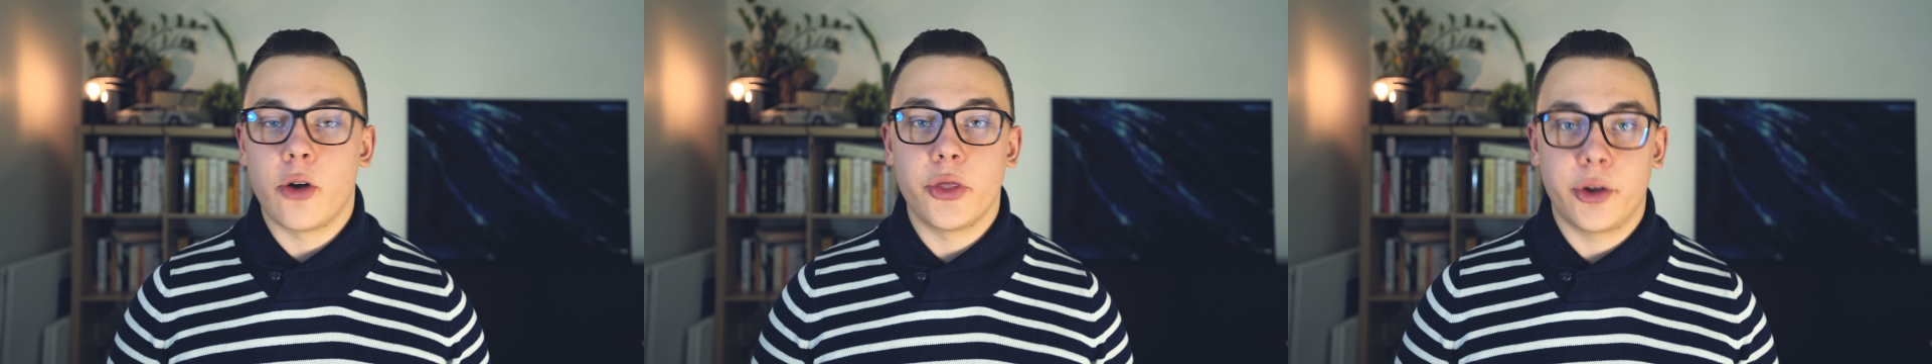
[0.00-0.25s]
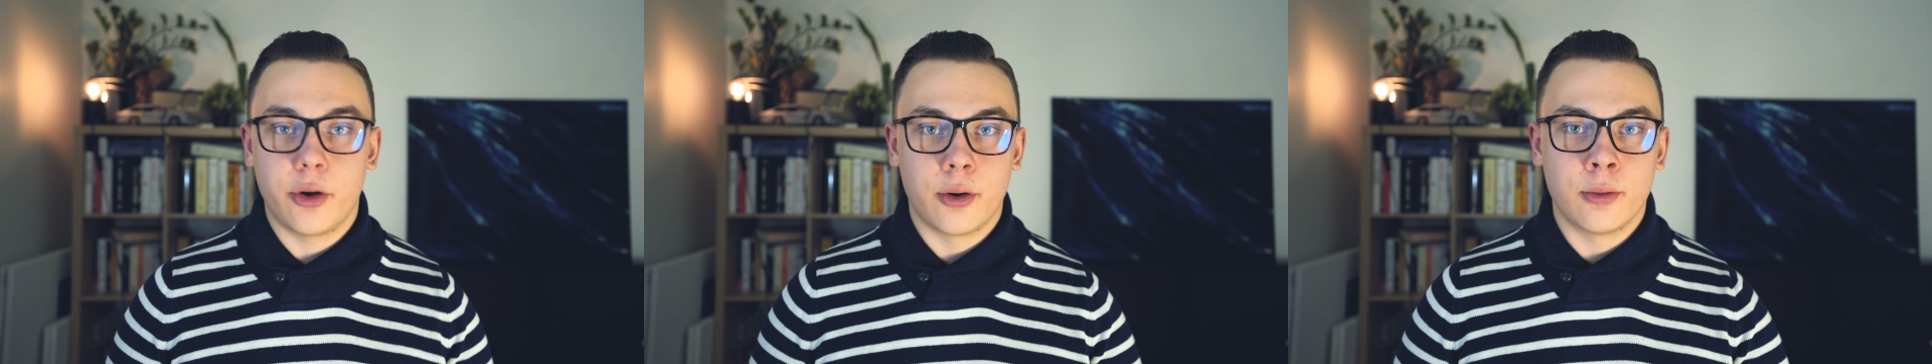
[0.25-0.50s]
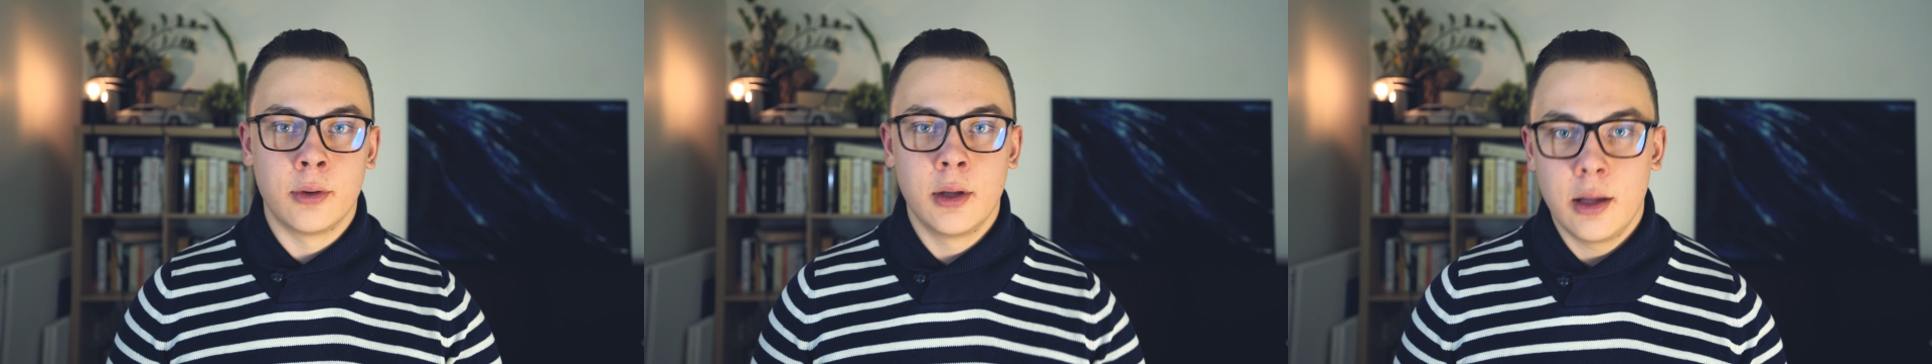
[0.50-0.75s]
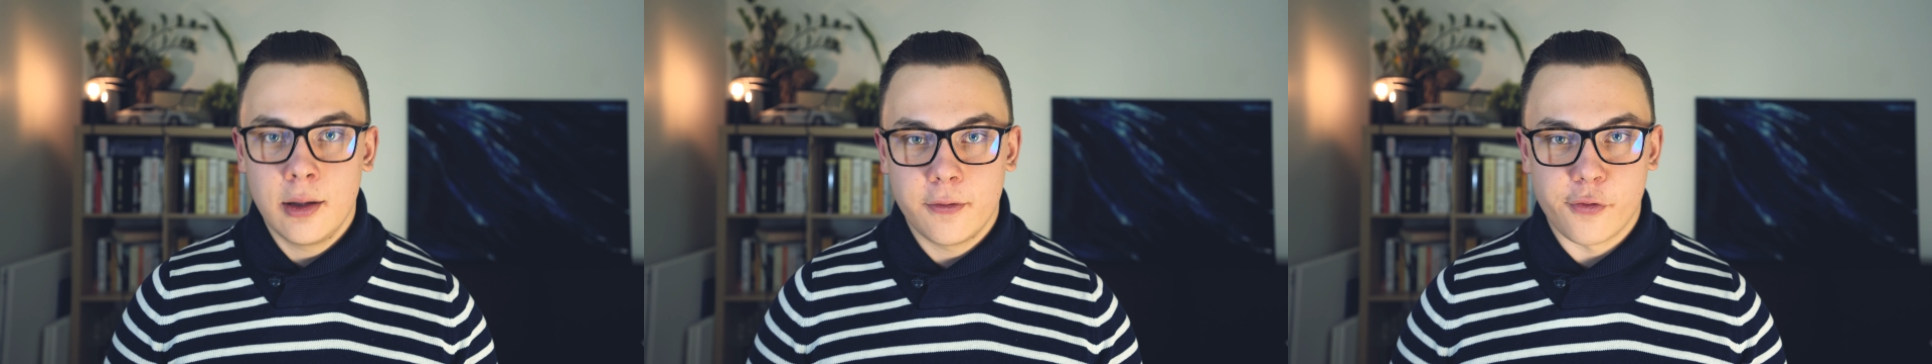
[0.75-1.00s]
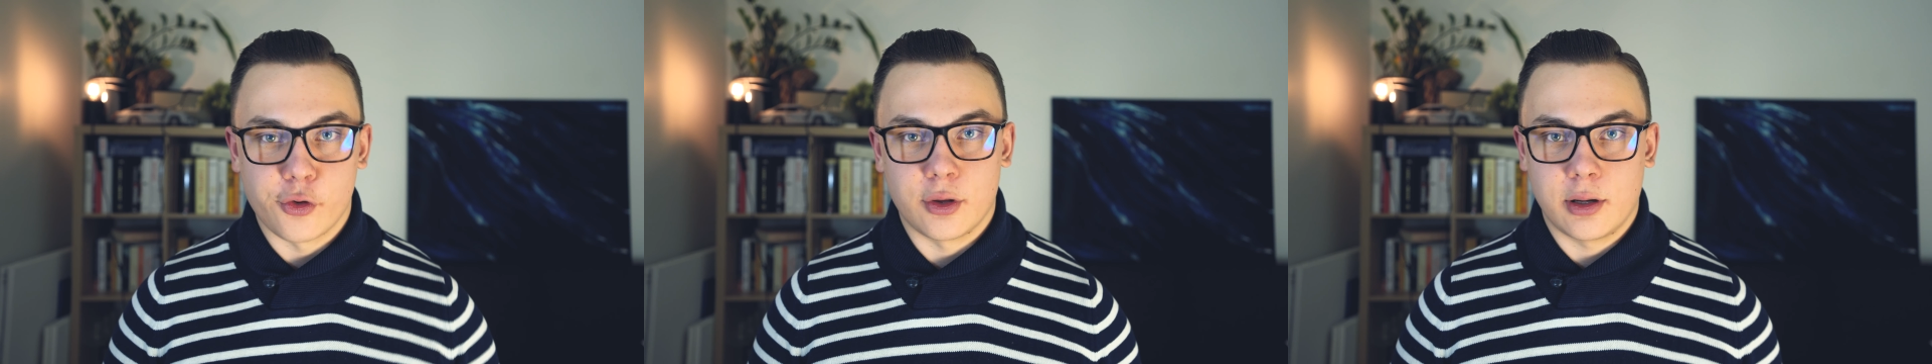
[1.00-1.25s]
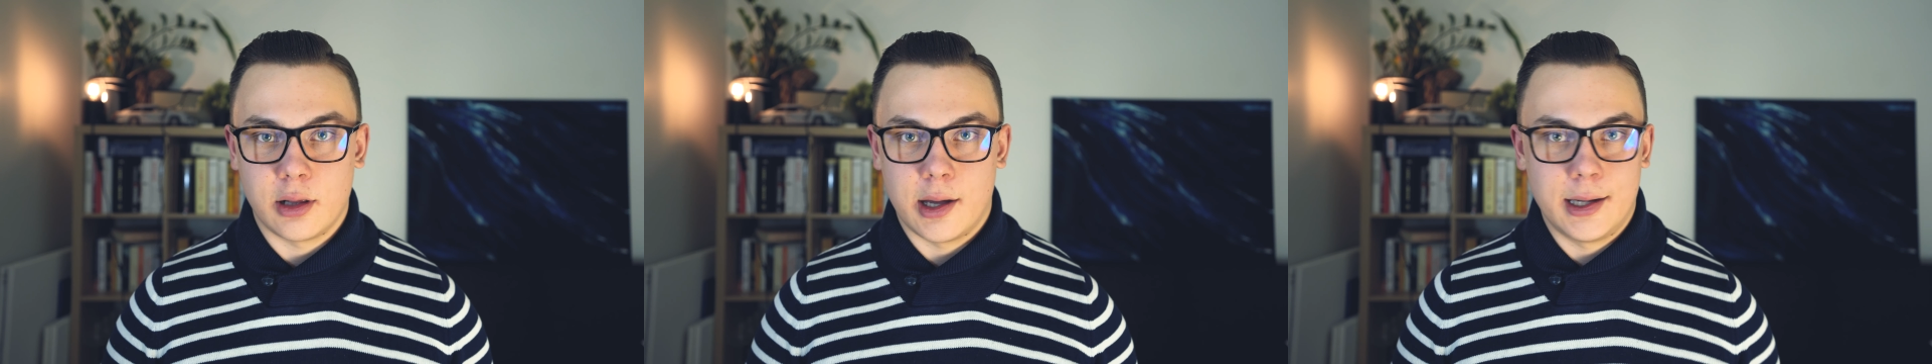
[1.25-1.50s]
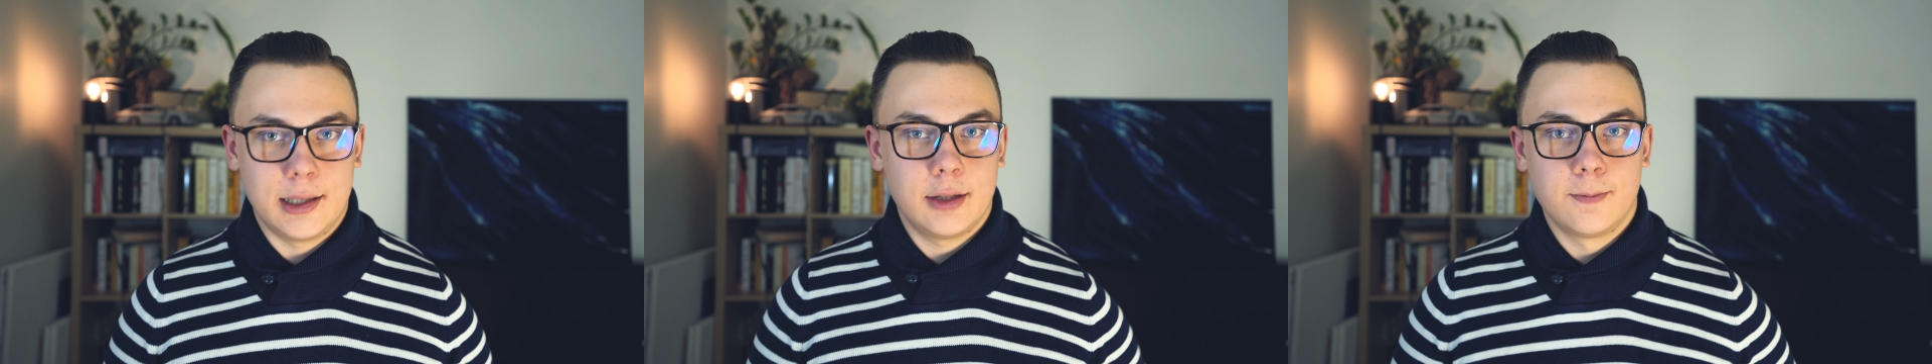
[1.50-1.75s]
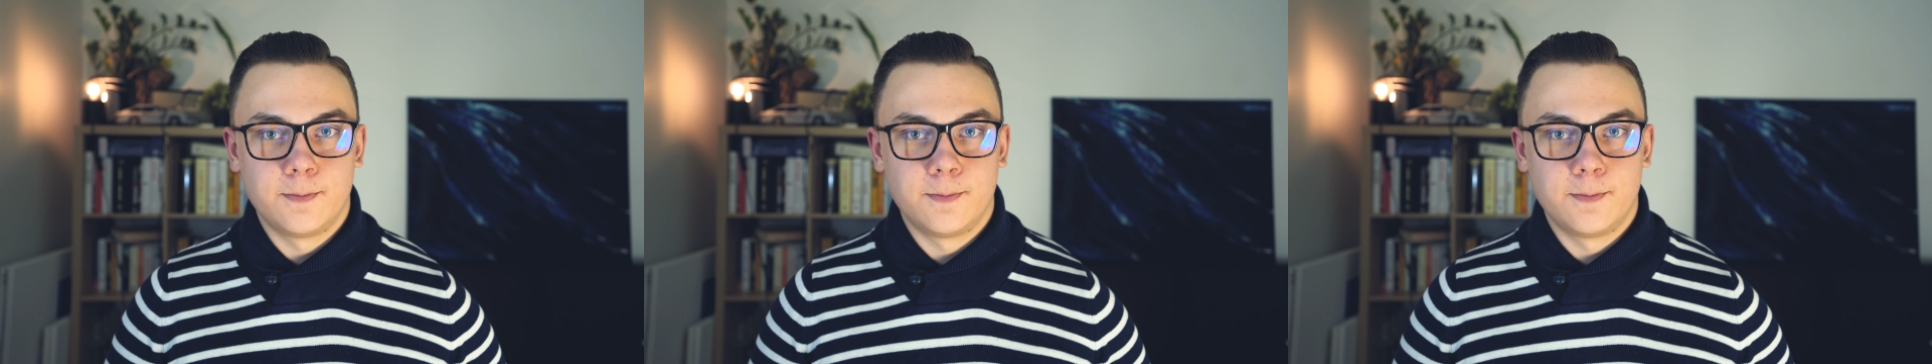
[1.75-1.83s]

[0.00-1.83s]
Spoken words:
on the go for the client.